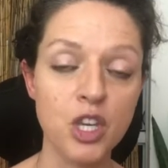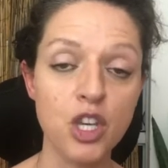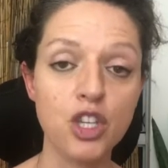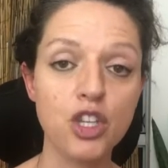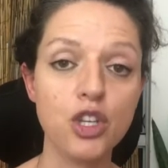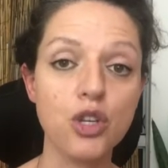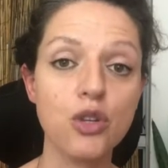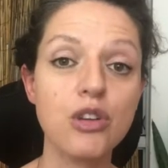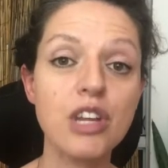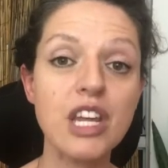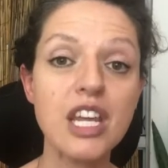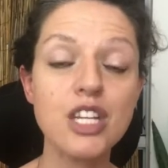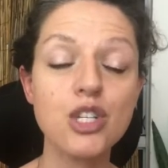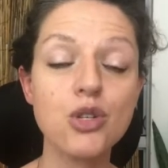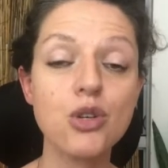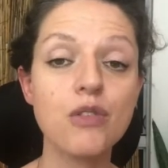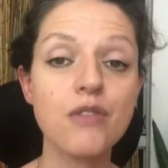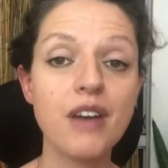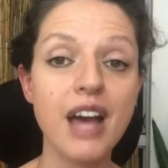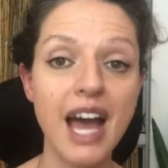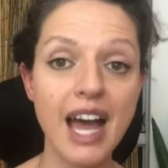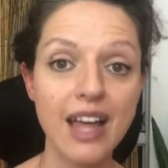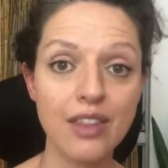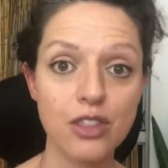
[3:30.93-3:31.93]
you need to
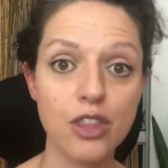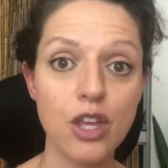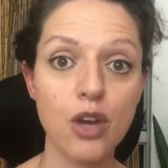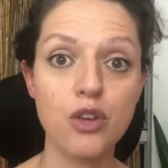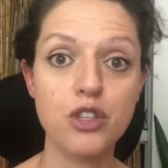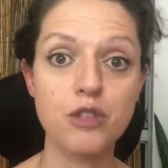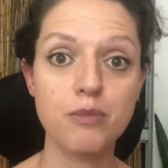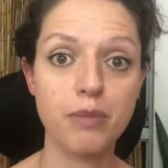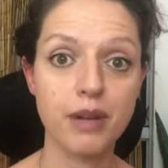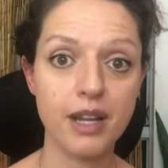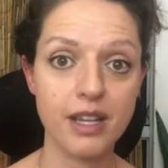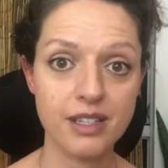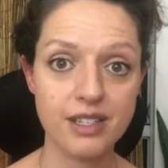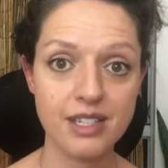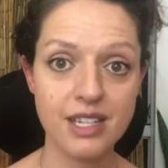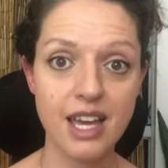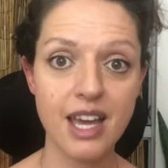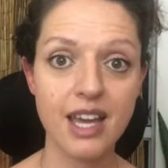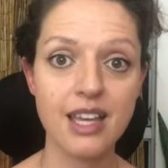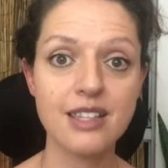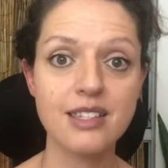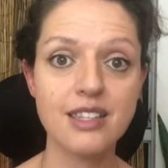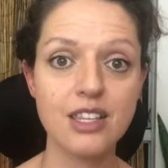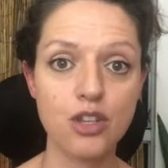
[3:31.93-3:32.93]
have had those blood
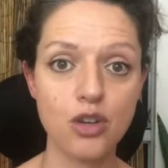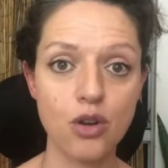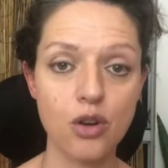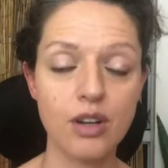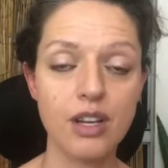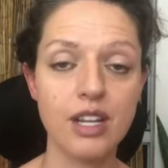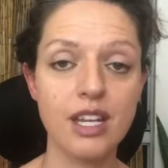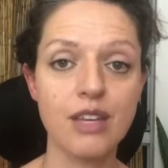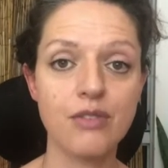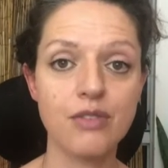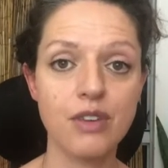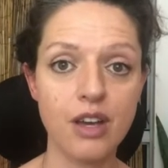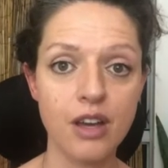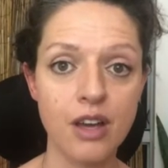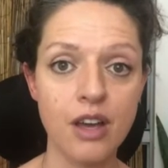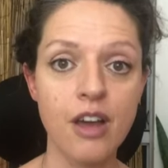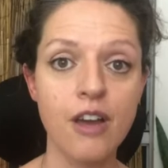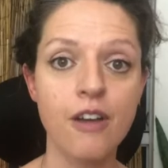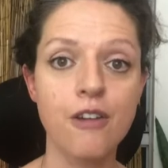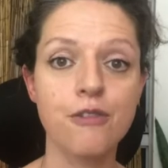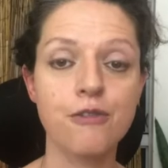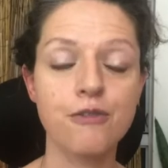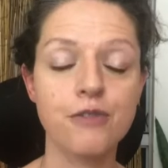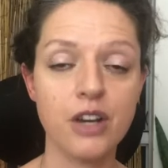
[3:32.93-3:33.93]
tests and your liver
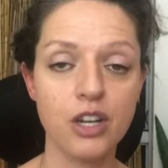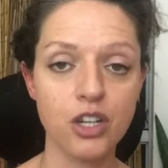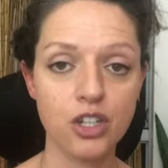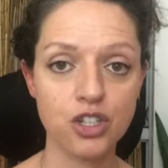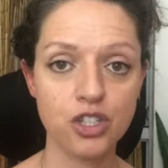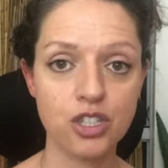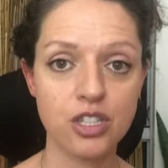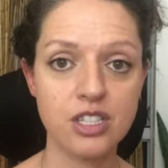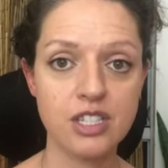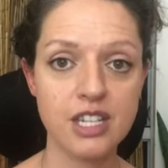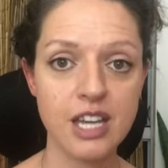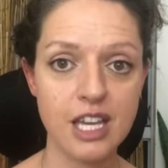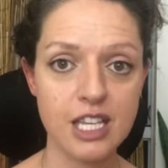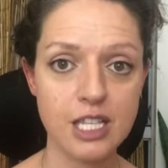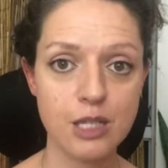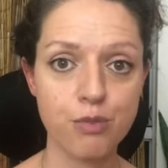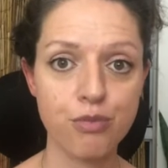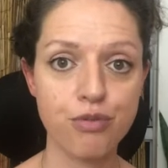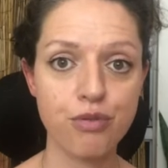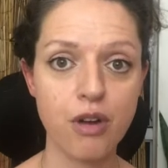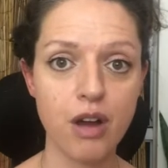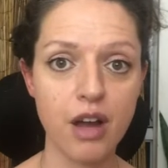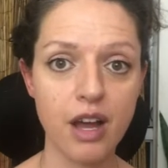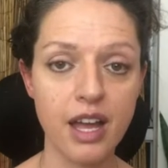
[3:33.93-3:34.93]
function tests
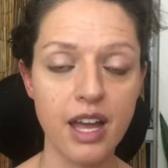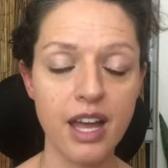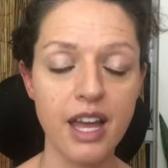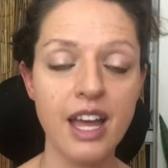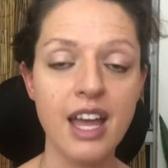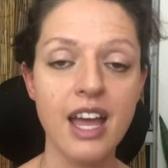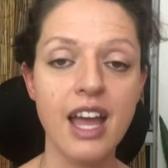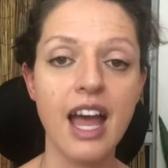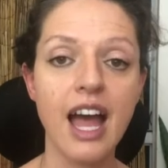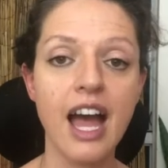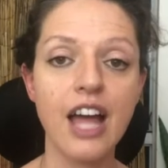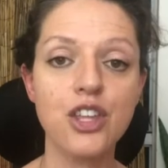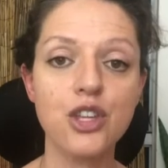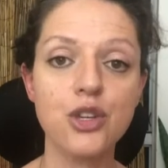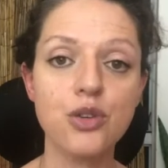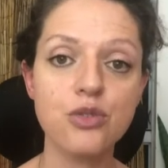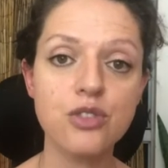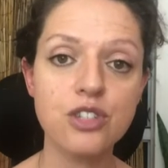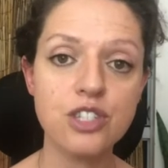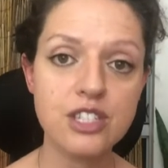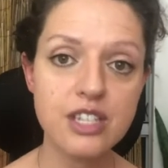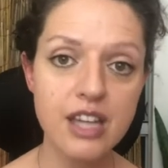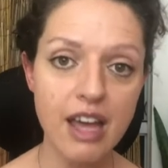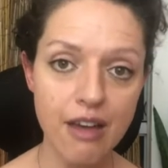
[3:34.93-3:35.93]
prior, and
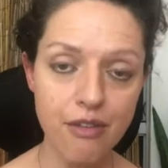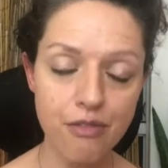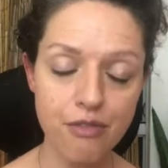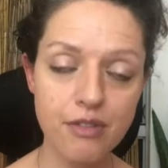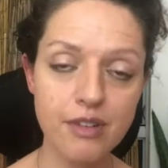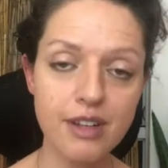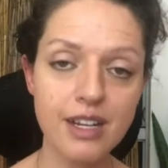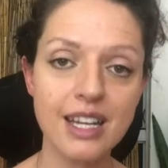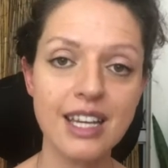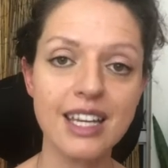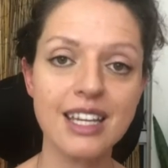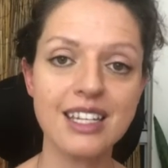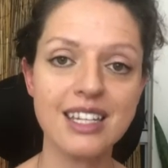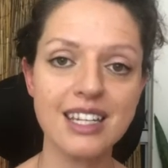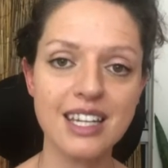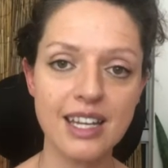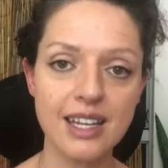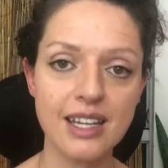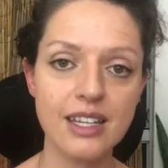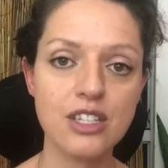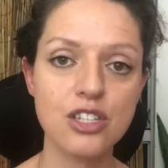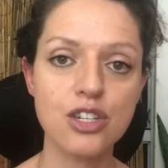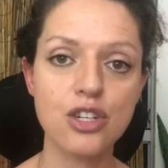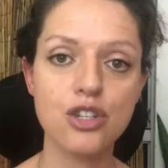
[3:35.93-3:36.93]
you definitely
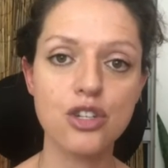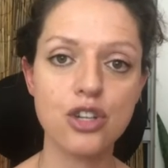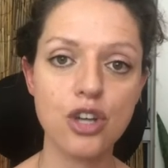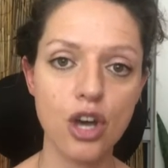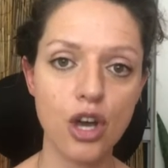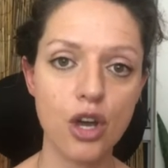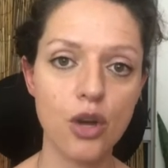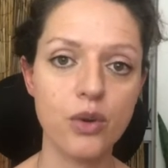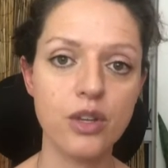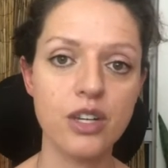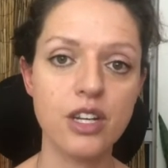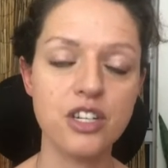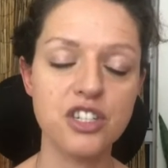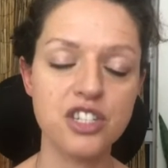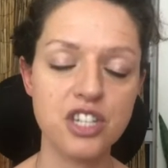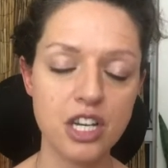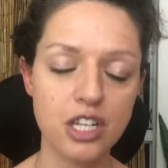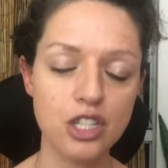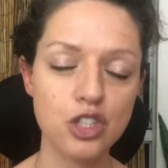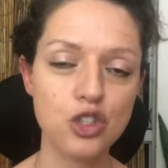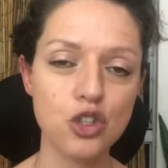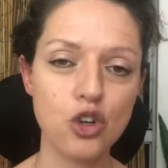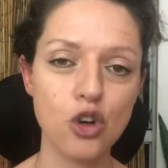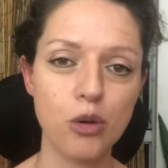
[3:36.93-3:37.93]
need to know in a
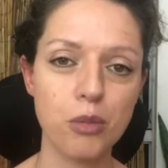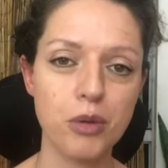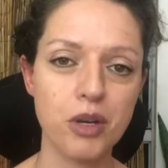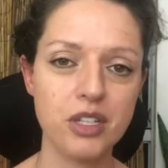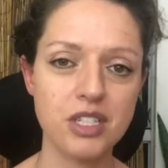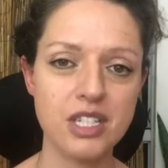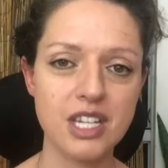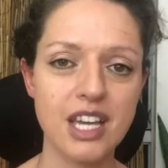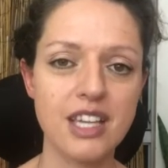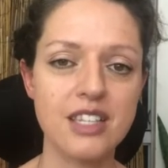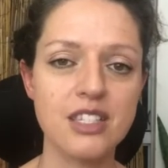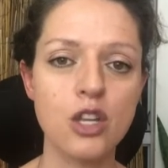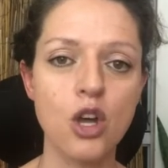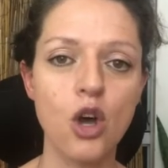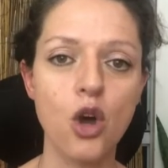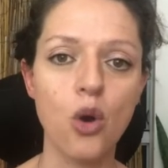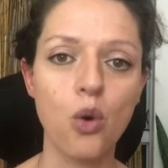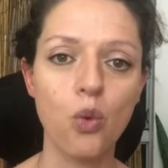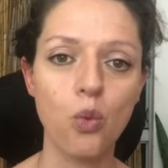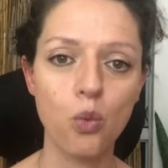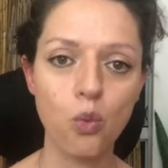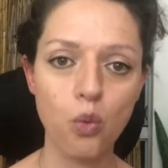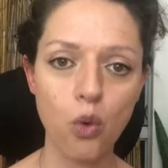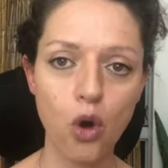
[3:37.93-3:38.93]
Dutch hormone test
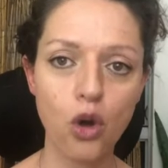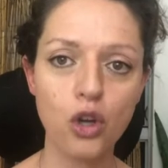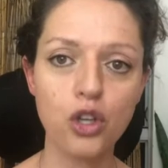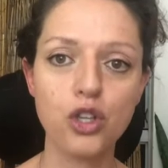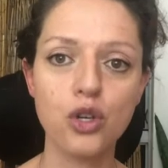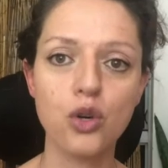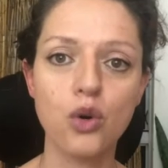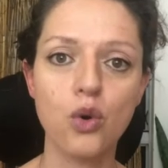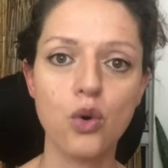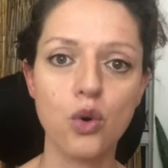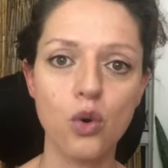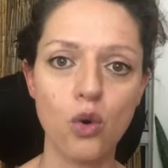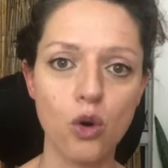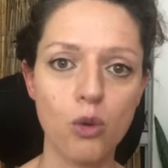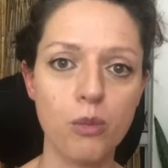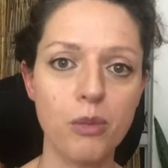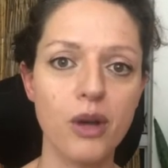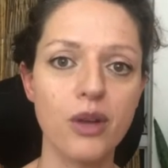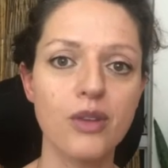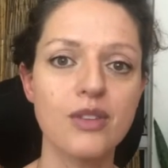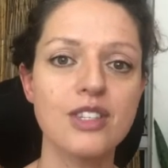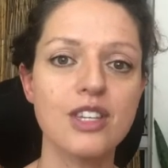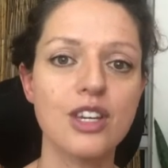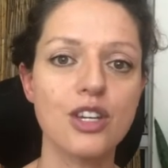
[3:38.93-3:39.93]
what your
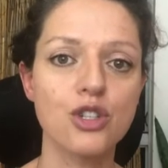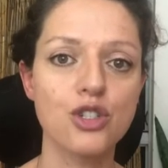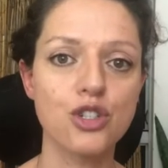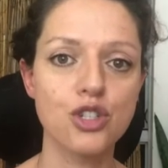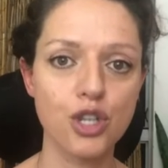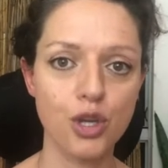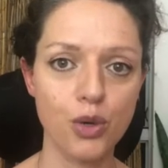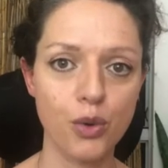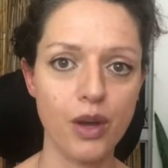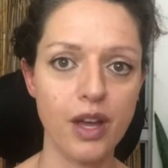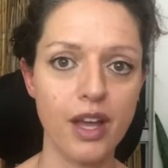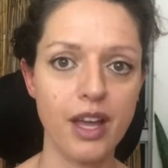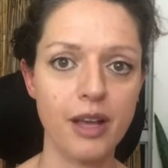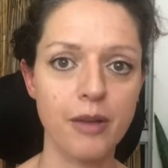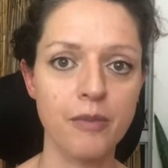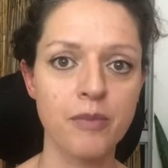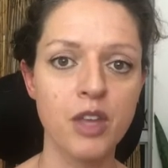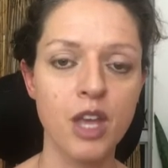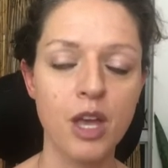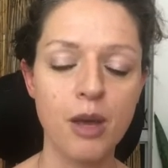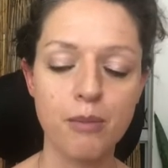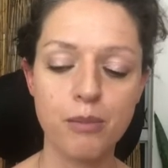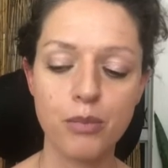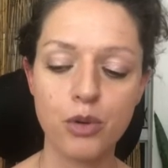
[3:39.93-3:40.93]
hormones are doing,
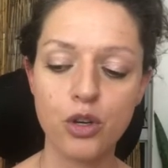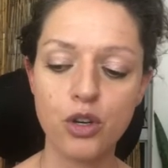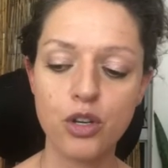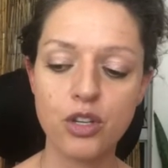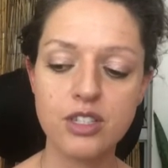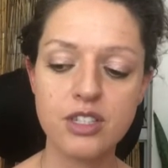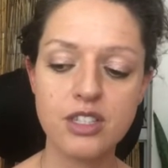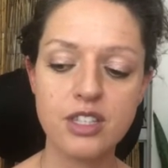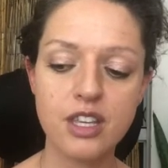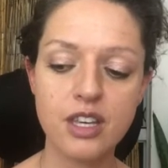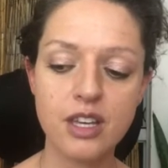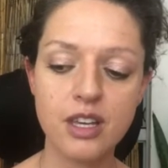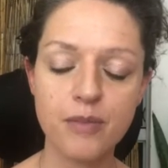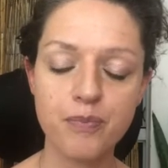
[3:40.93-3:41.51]
because